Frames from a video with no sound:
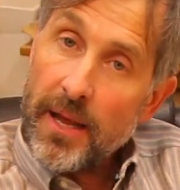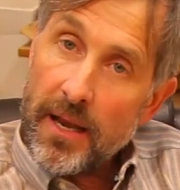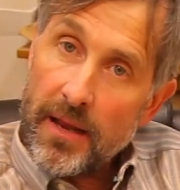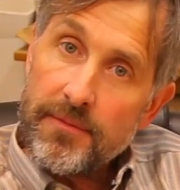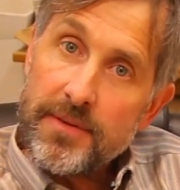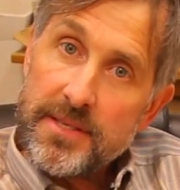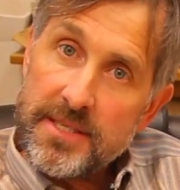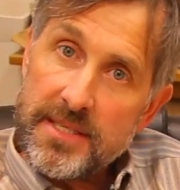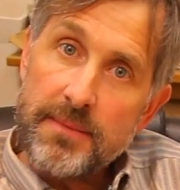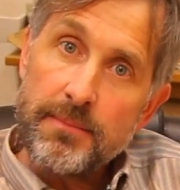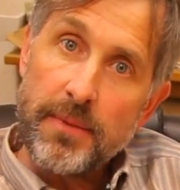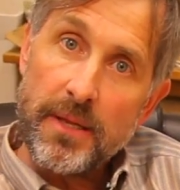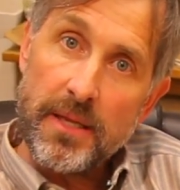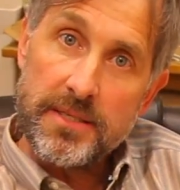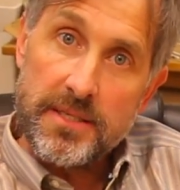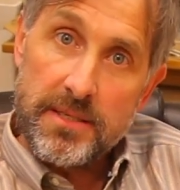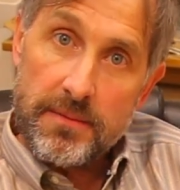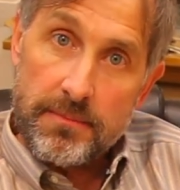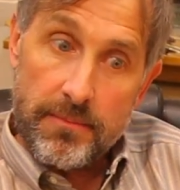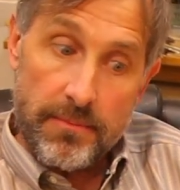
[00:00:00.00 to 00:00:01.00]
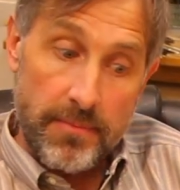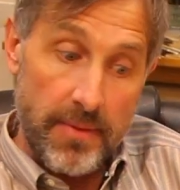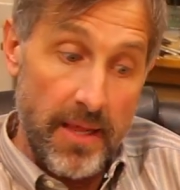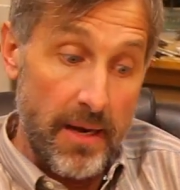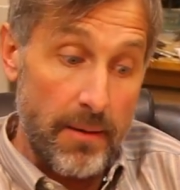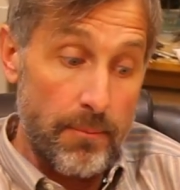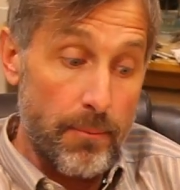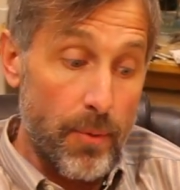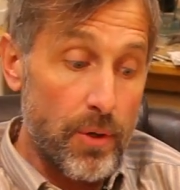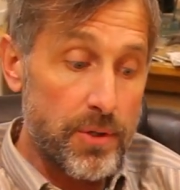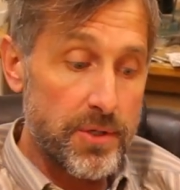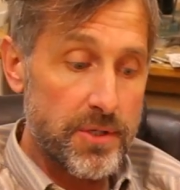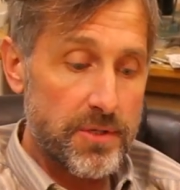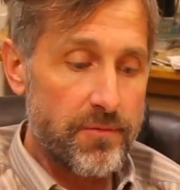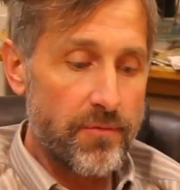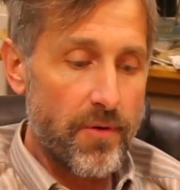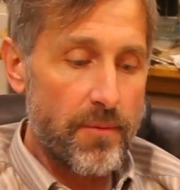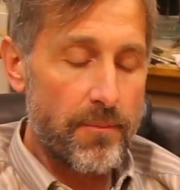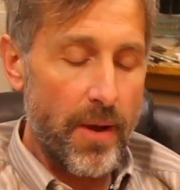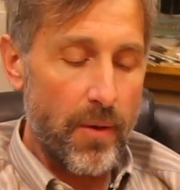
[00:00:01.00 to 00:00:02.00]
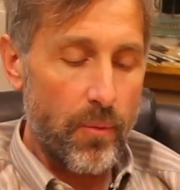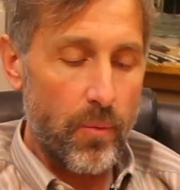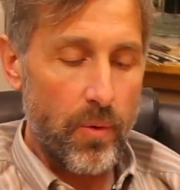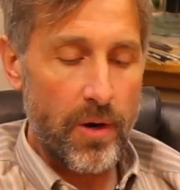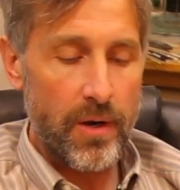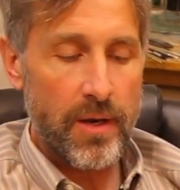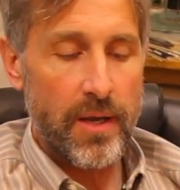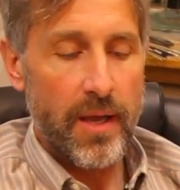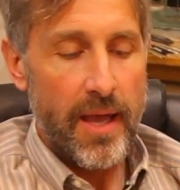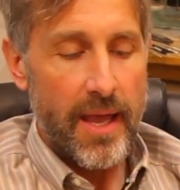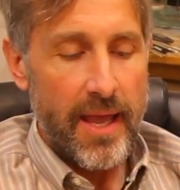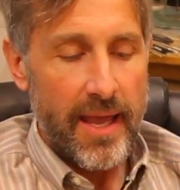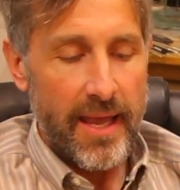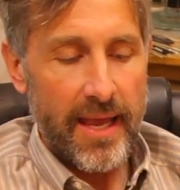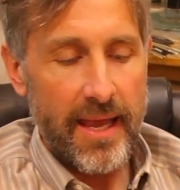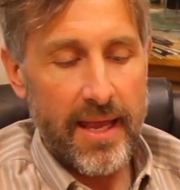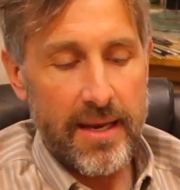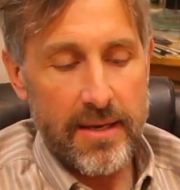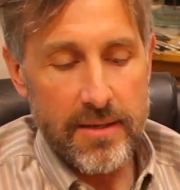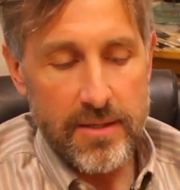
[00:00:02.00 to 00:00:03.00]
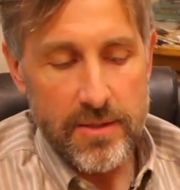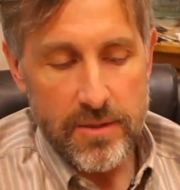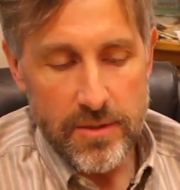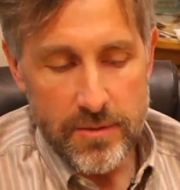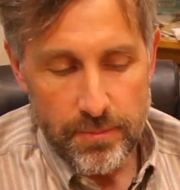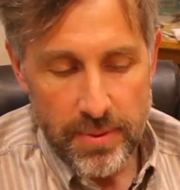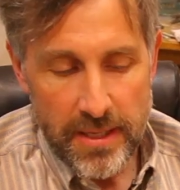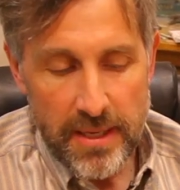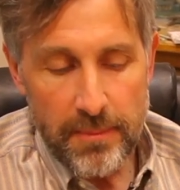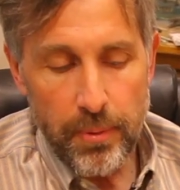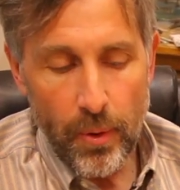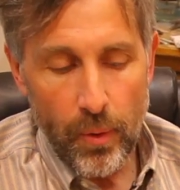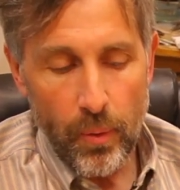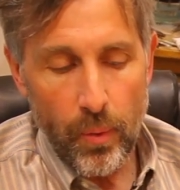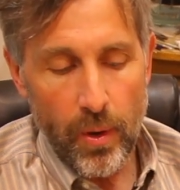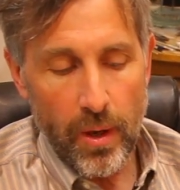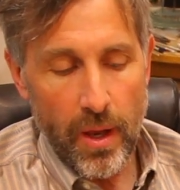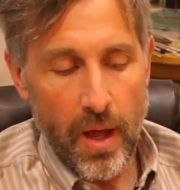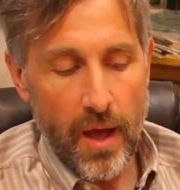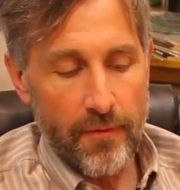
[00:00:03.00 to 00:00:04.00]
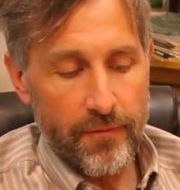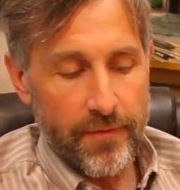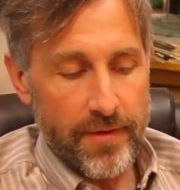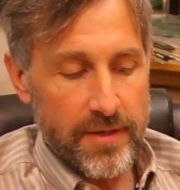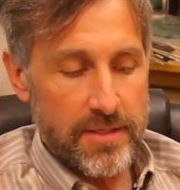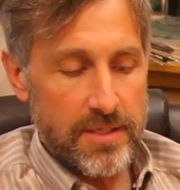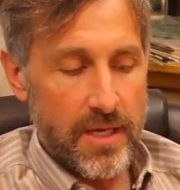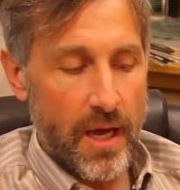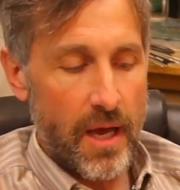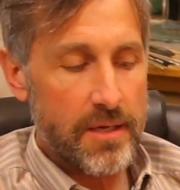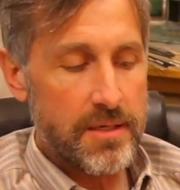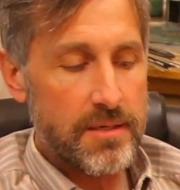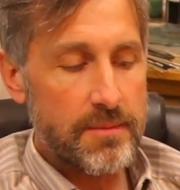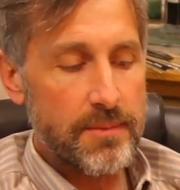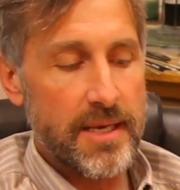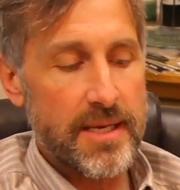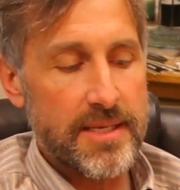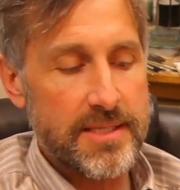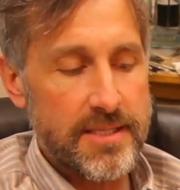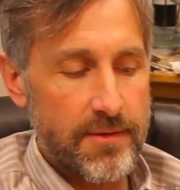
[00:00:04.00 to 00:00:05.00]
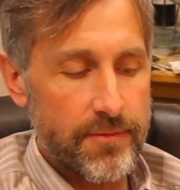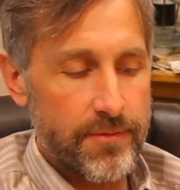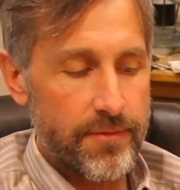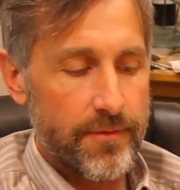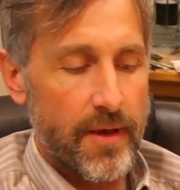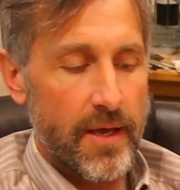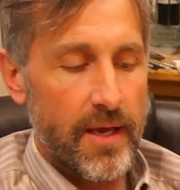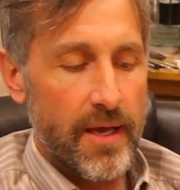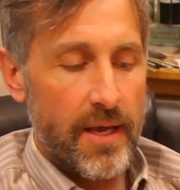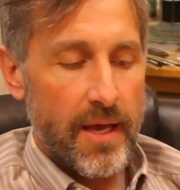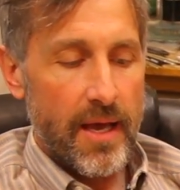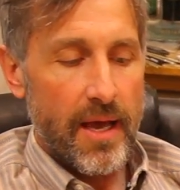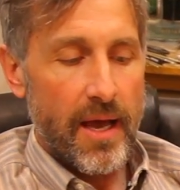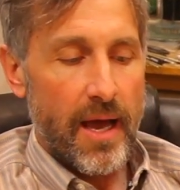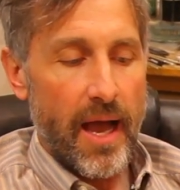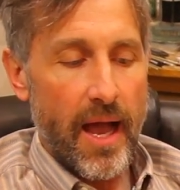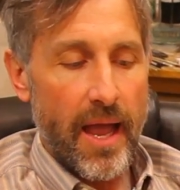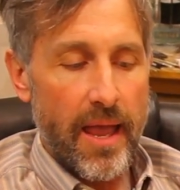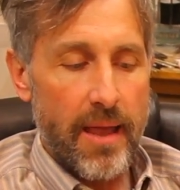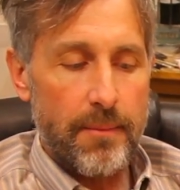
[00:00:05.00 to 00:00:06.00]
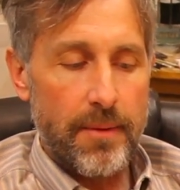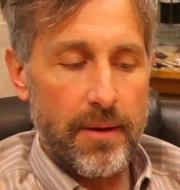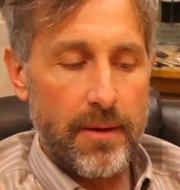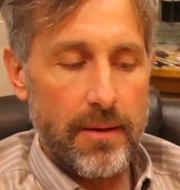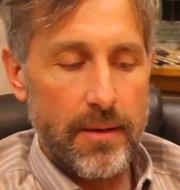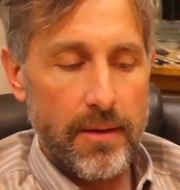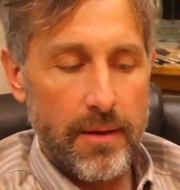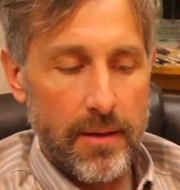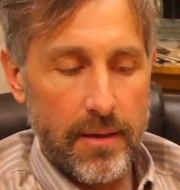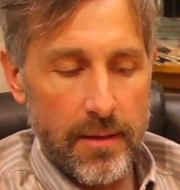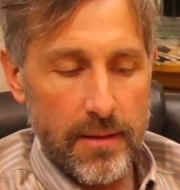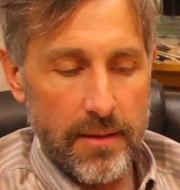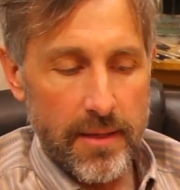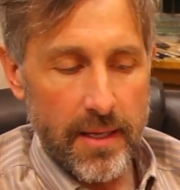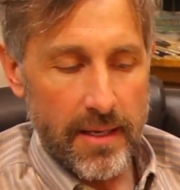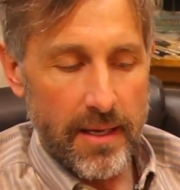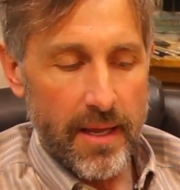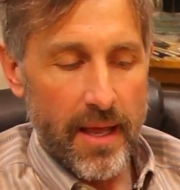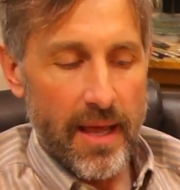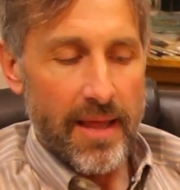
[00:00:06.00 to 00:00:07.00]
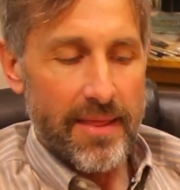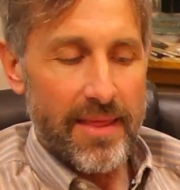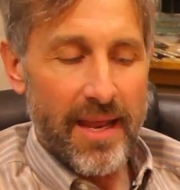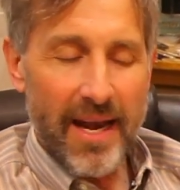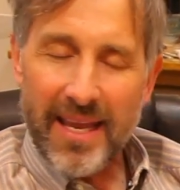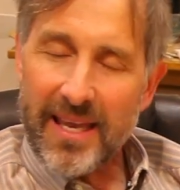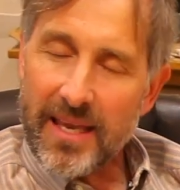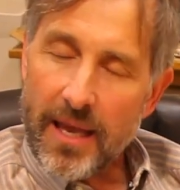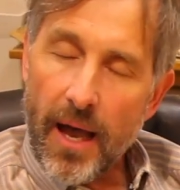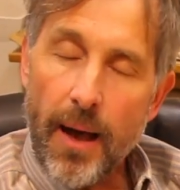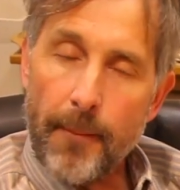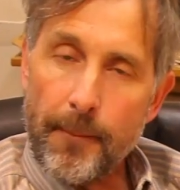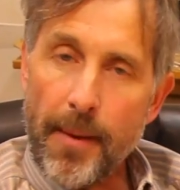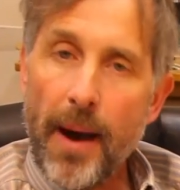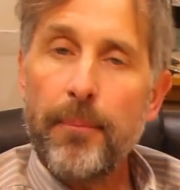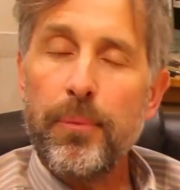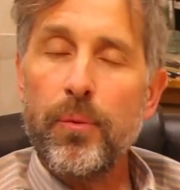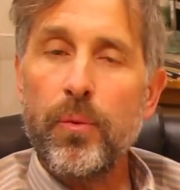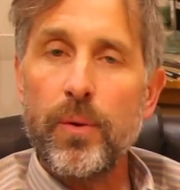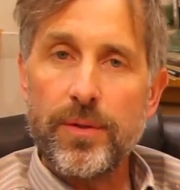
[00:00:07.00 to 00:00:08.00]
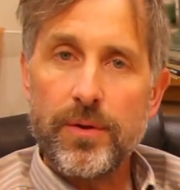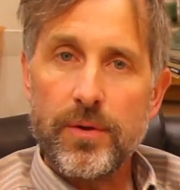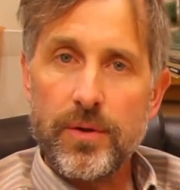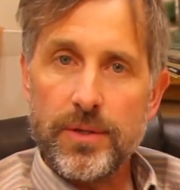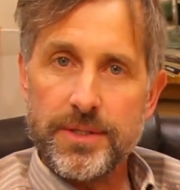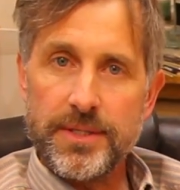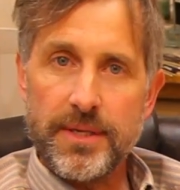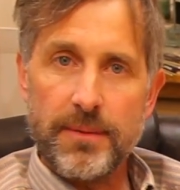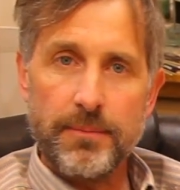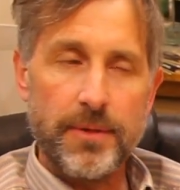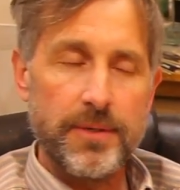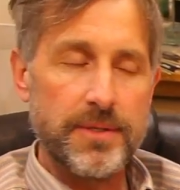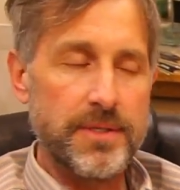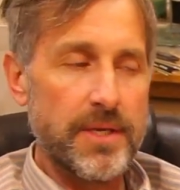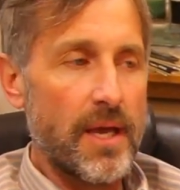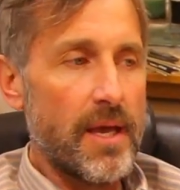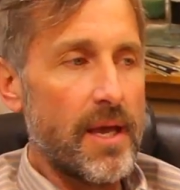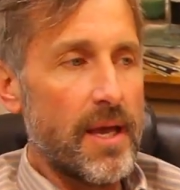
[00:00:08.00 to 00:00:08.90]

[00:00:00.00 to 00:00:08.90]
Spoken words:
I love the symbolism that emerges from my work. And people will often talk to me as if I am that that I come up with good symbols.